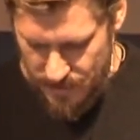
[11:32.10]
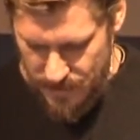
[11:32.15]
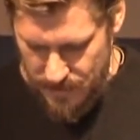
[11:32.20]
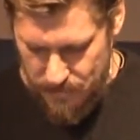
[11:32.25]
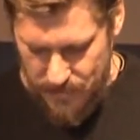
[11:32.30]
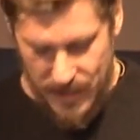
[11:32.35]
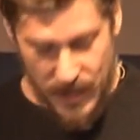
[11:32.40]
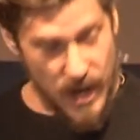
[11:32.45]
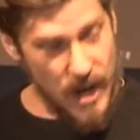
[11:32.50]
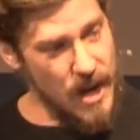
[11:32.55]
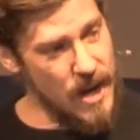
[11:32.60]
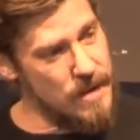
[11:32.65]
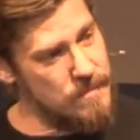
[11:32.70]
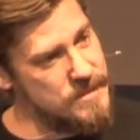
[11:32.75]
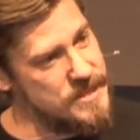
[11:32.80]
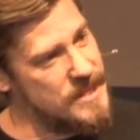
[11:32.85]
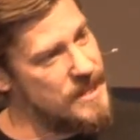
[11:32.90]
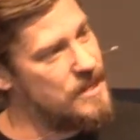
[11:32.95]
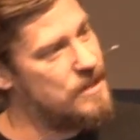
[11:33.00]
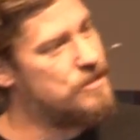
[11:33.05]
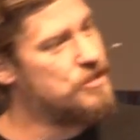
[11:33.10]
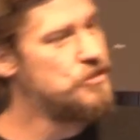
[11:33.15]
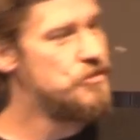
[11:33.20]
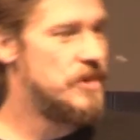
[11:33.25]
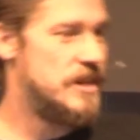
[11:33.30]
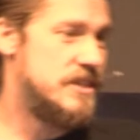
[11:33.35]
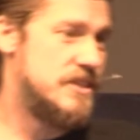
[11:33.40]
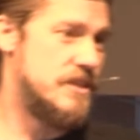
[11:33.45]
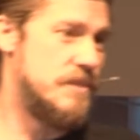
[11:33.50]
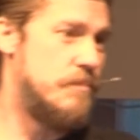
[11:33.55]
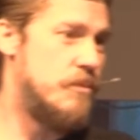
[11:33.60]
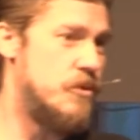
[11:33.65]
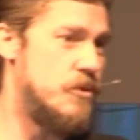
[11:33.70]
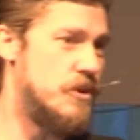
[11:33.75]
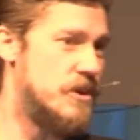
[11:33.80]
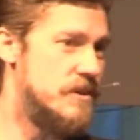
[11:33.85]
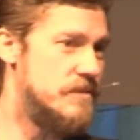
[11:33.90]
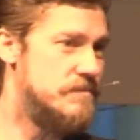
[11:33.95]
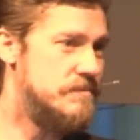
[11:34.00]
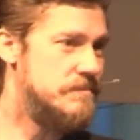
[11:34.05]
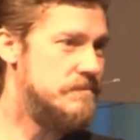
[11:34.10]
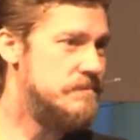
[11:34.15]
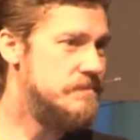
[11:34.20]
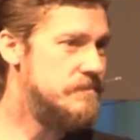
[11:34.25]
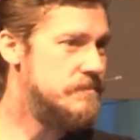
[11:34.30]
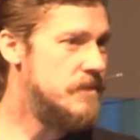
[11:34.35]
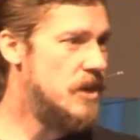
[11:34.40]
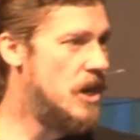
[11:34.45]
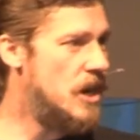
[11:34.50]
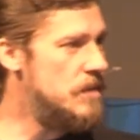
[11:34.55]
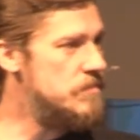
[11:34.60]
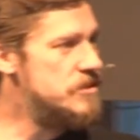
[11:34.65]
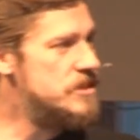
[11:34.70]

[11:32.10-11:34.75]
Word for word: but alms, they go straight to the poor. Alms,